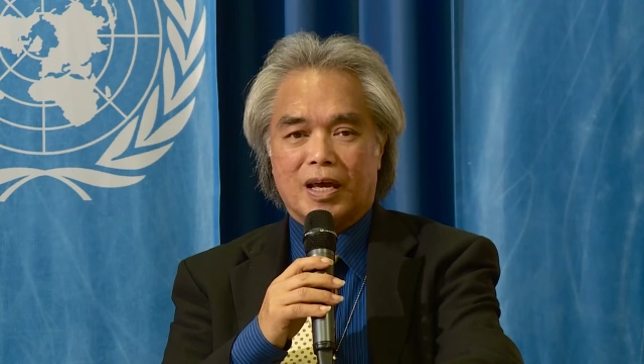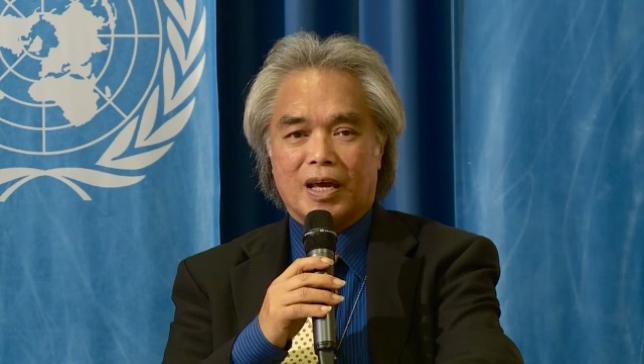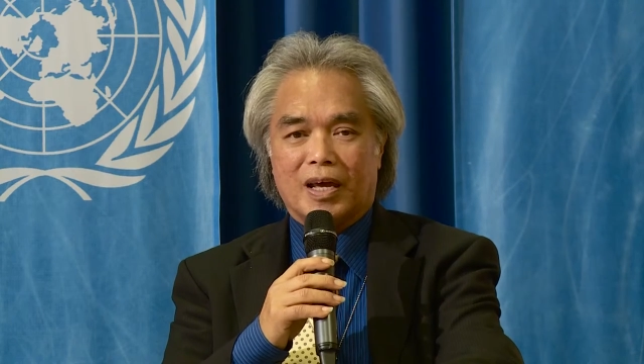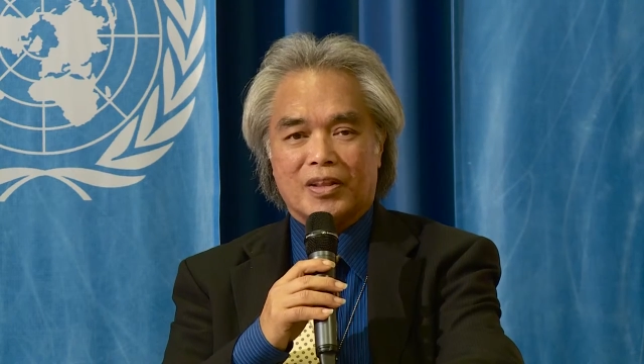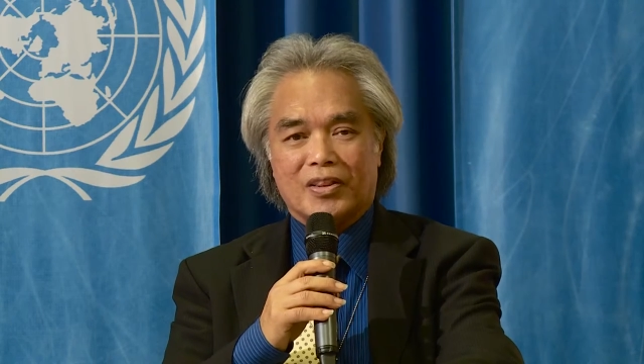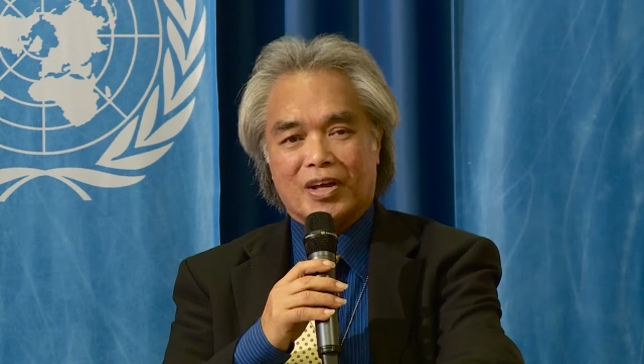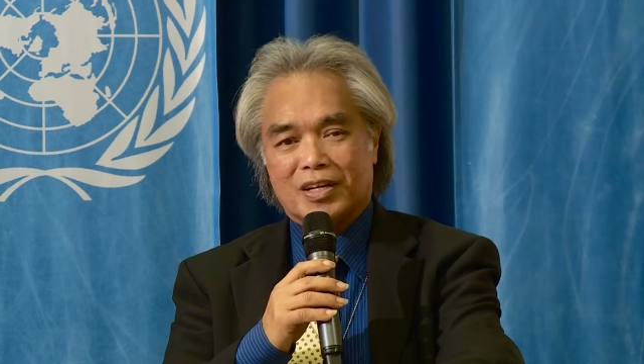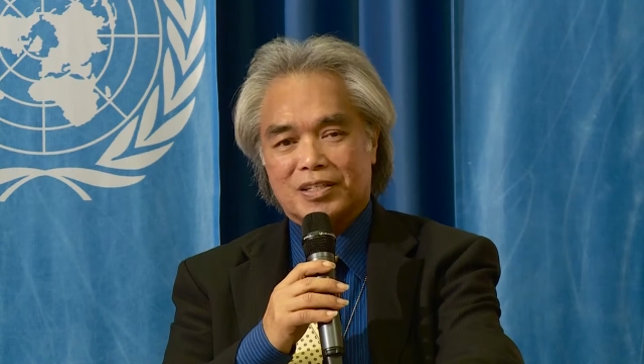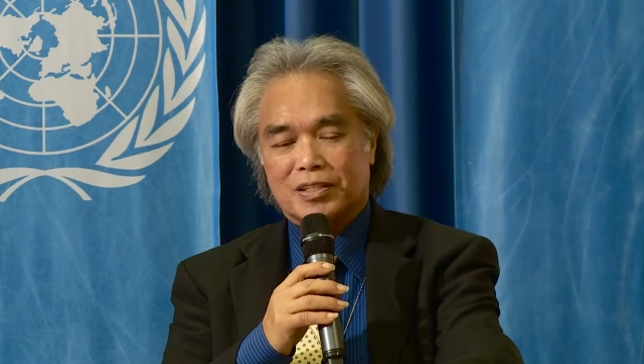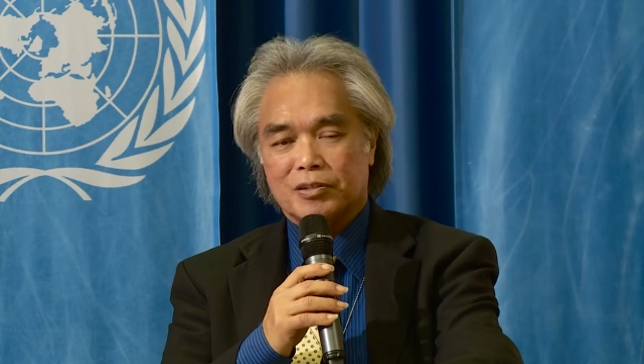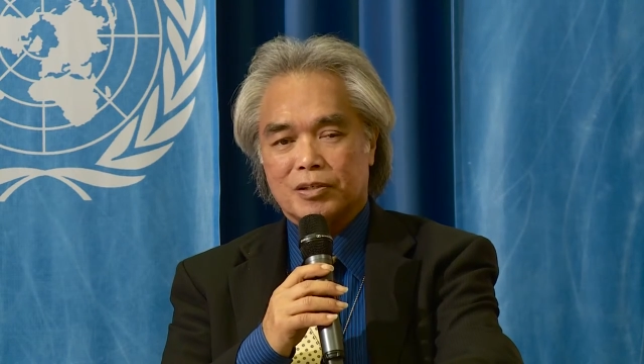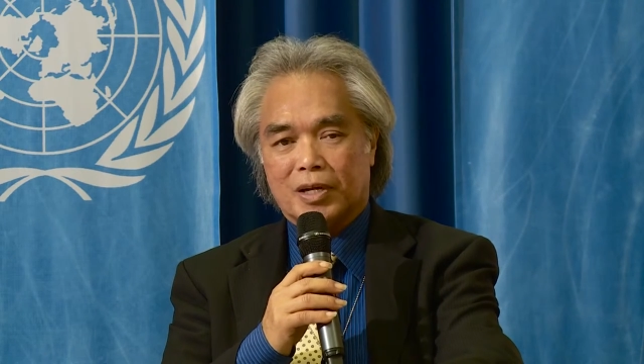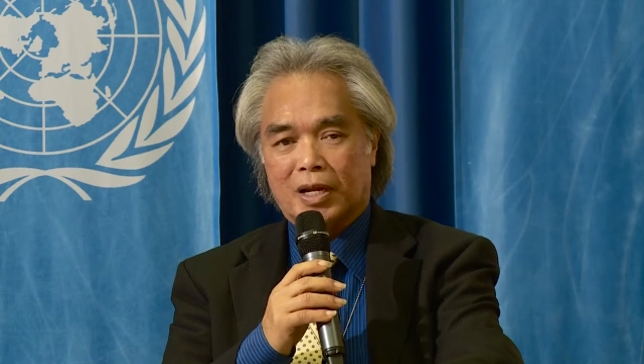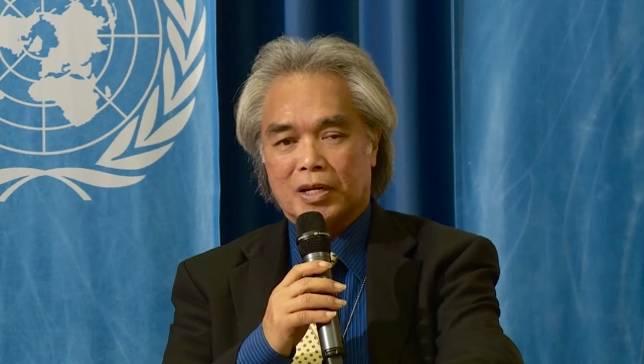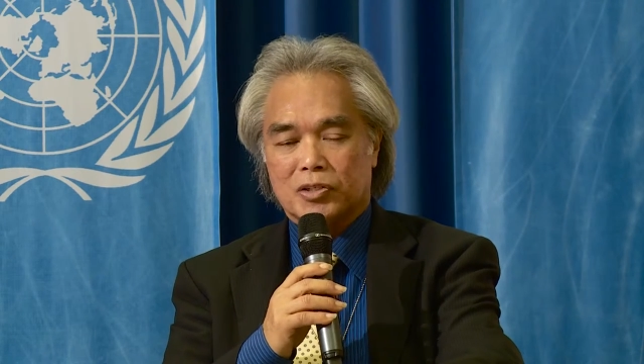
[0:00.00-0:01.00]
and that the
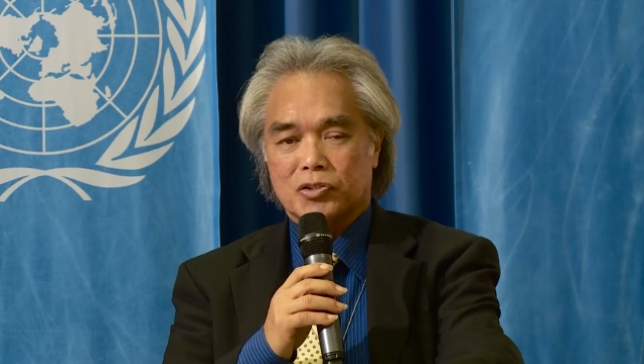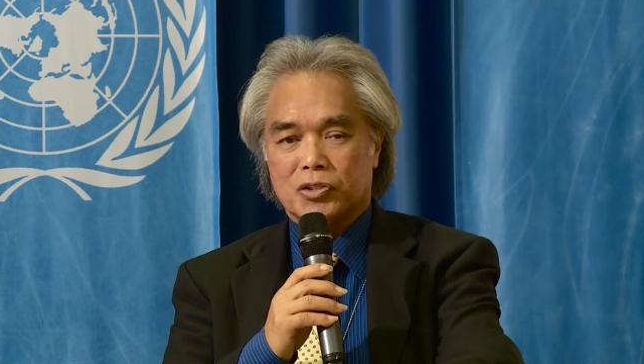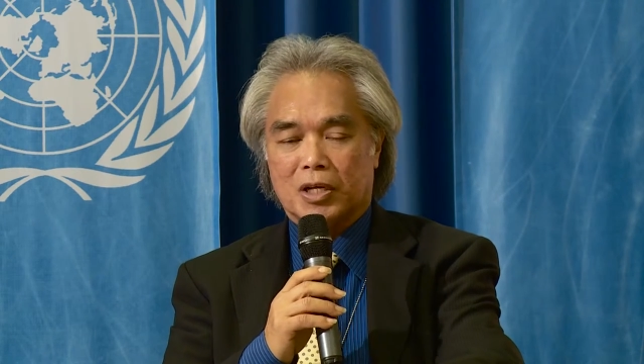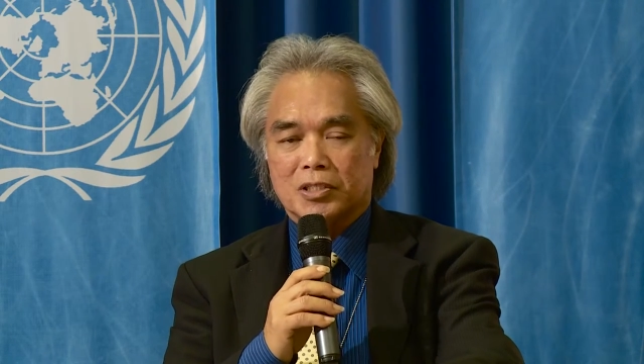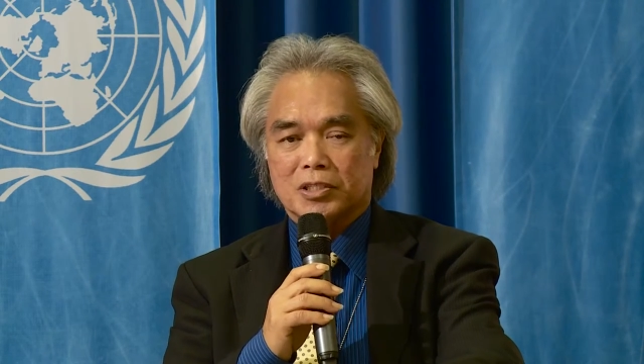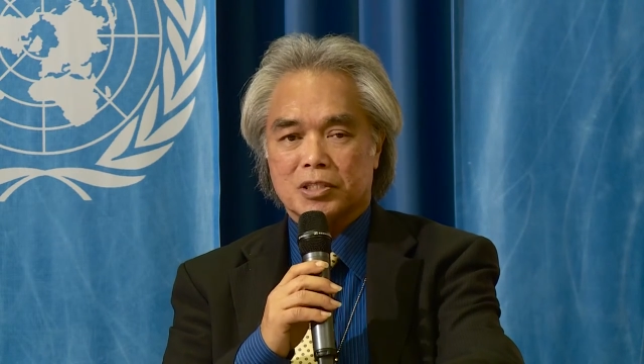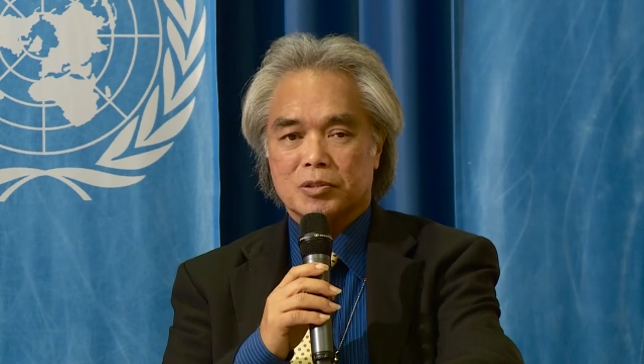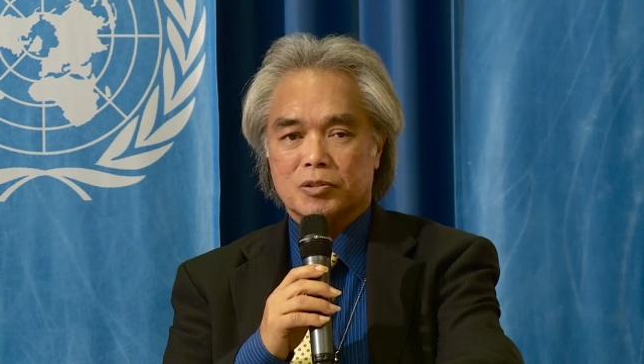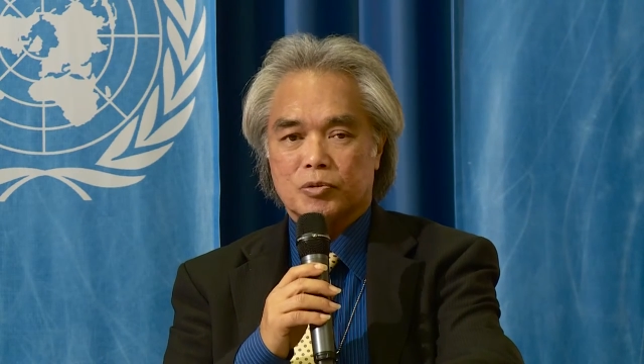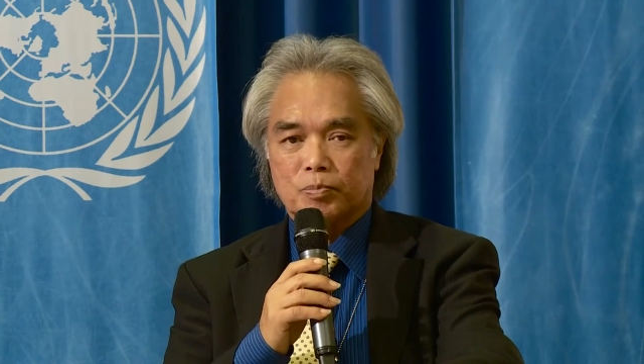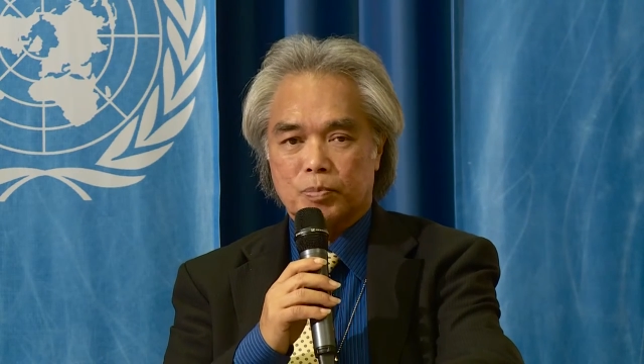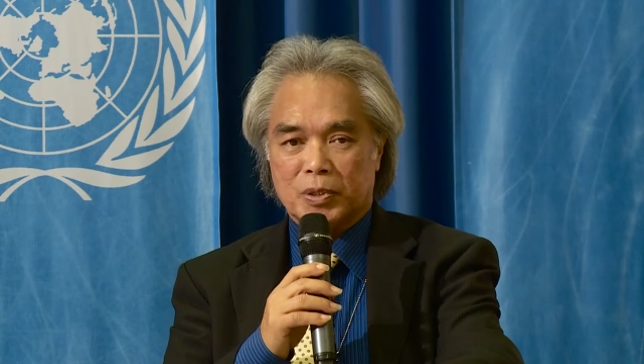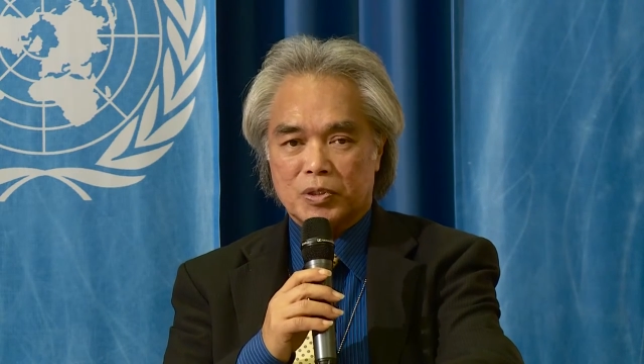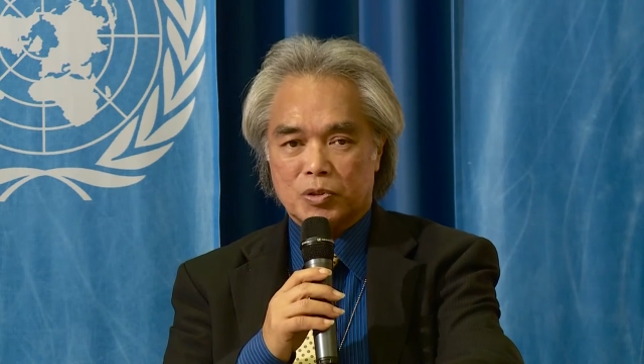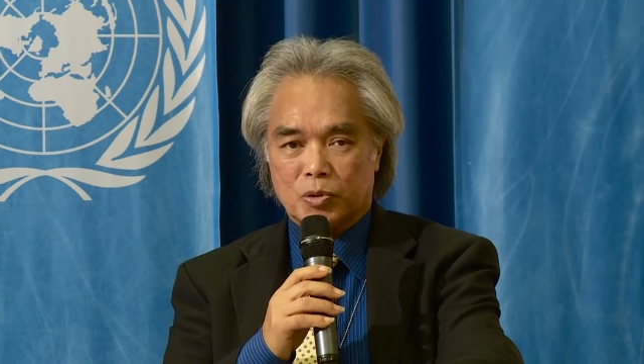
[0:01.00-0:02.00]
United States has
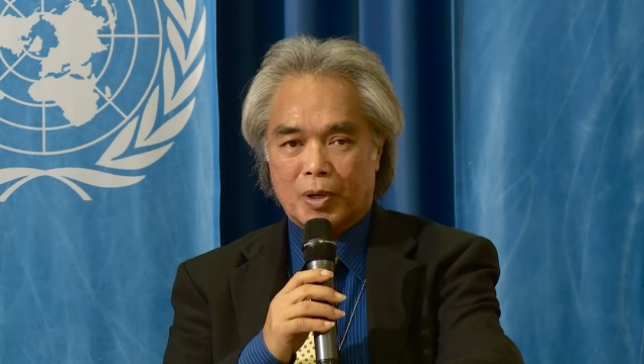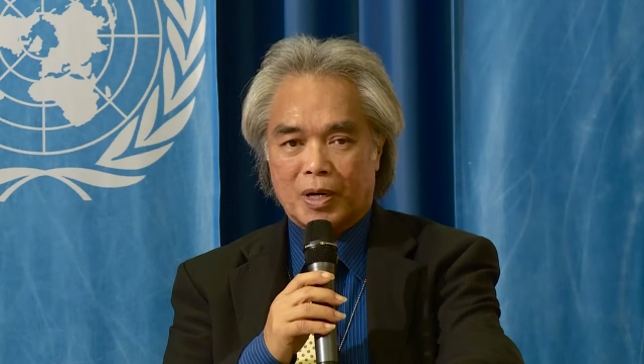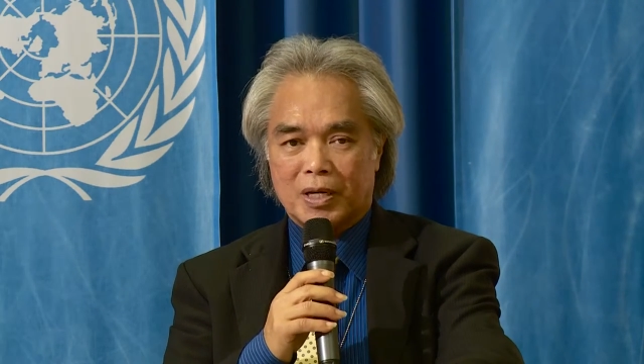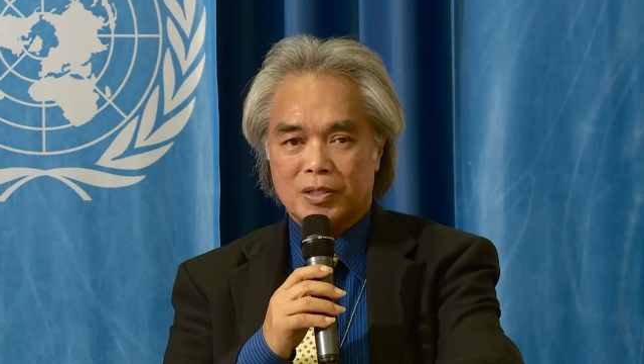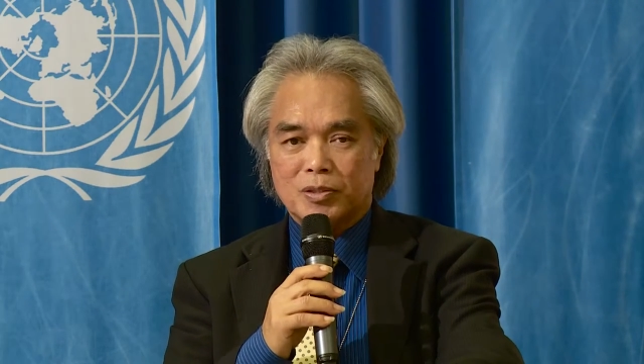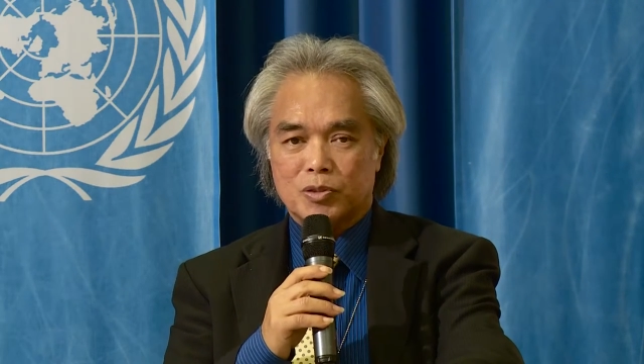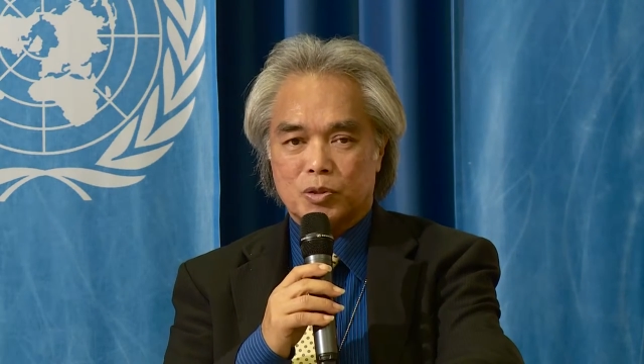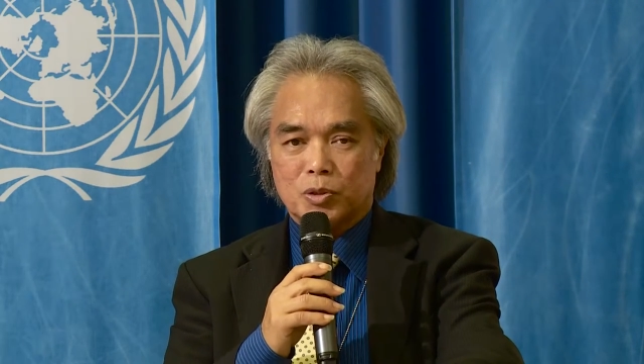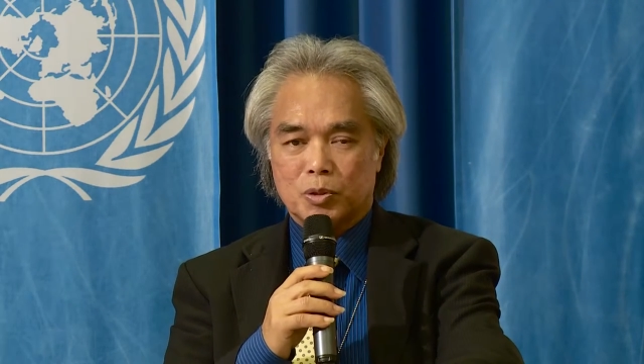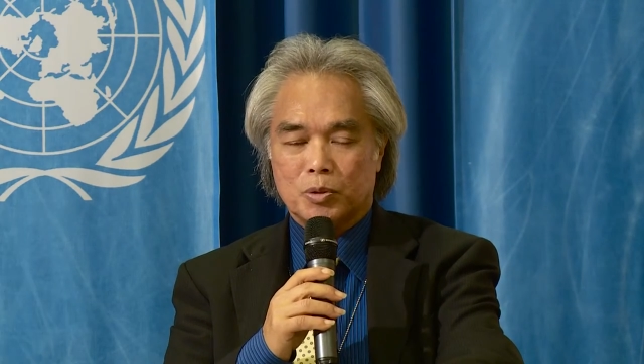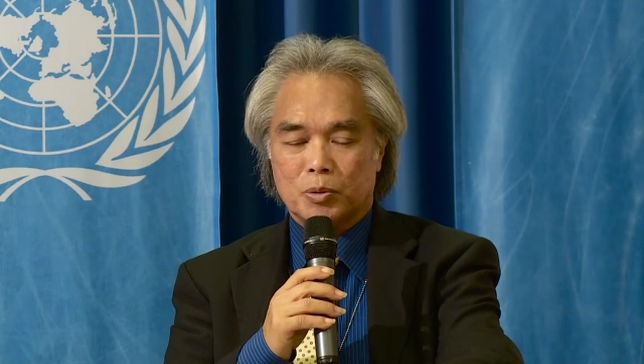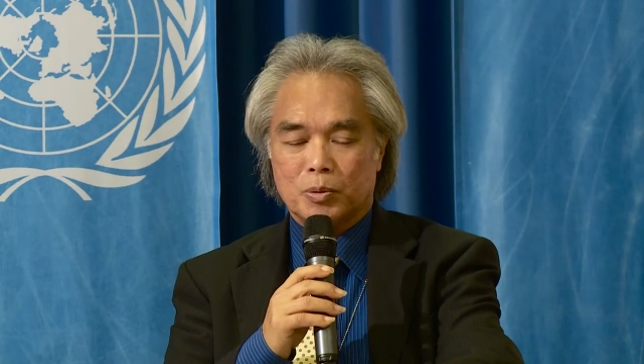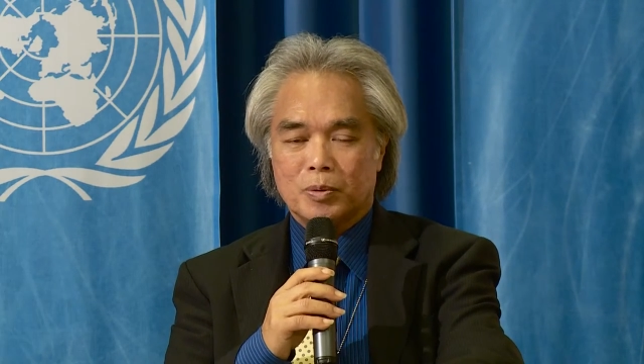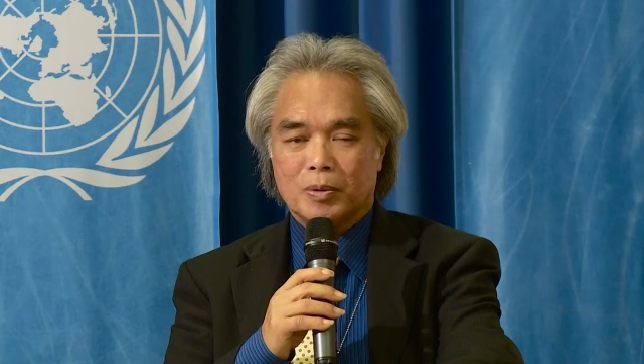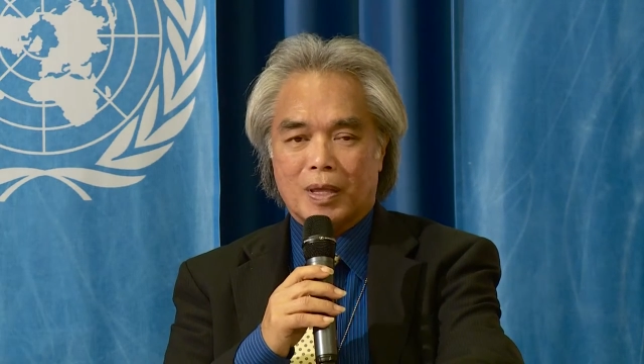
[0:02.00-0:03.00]
been trying
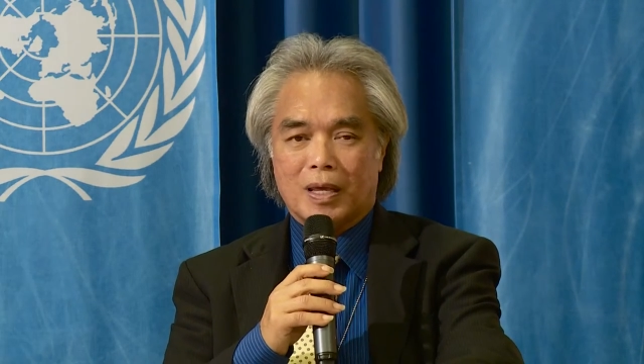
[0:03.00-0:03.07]
to